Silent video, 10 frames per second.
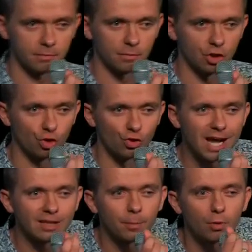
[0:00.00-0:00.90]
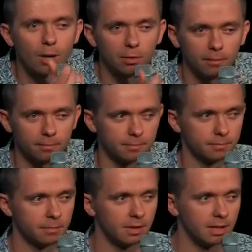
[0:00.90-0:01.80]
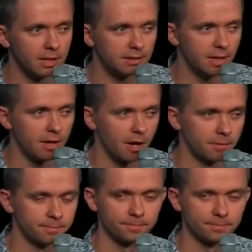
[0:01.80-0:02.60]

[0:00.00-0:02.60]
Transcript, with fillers: You're not the problem. They are.